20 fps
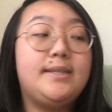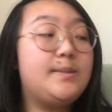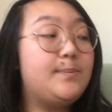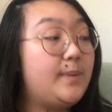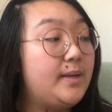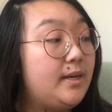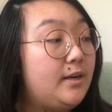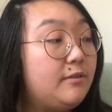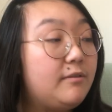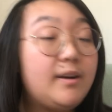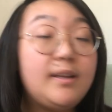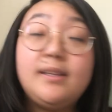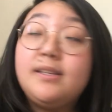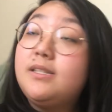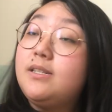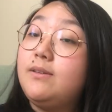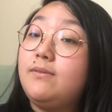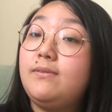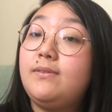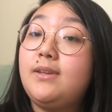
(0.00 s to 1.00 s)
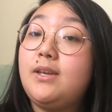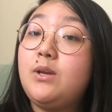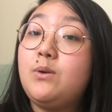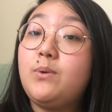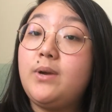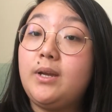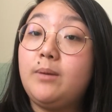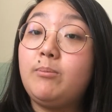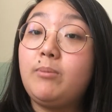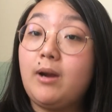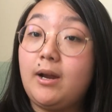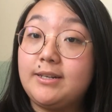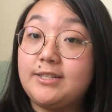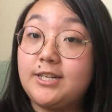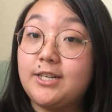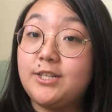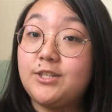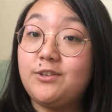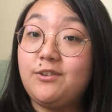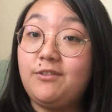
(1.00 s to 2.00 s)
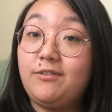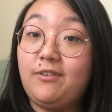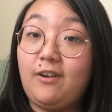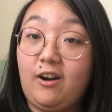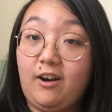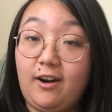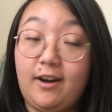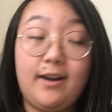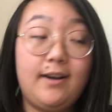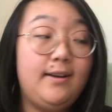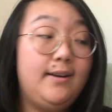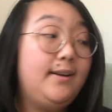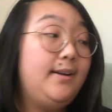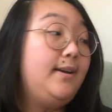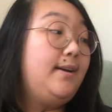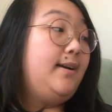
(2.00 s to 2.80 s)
it's been a relatively quick project so far.